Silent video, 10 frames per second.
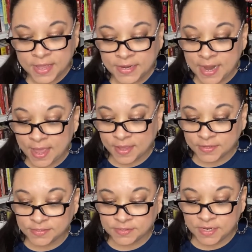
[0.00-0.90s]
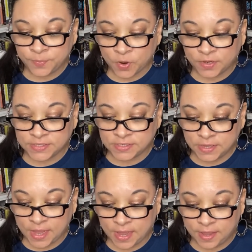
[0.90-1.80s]
Next, he broke his
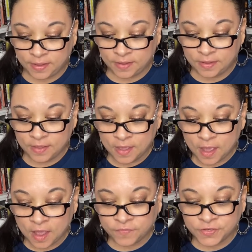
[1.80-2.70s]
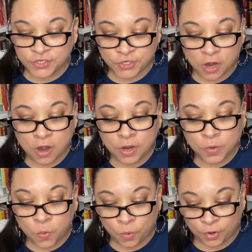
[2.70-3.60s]
leg of the star
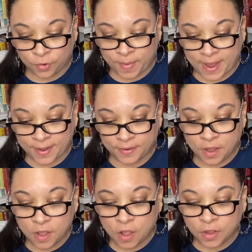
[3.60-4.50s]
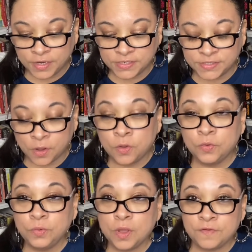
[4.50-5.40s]
quarterback on his
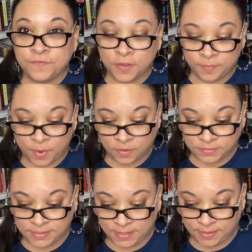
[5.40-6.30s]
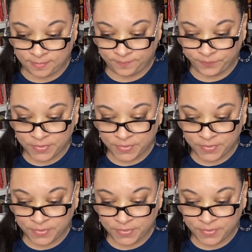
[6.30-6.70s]
own football team.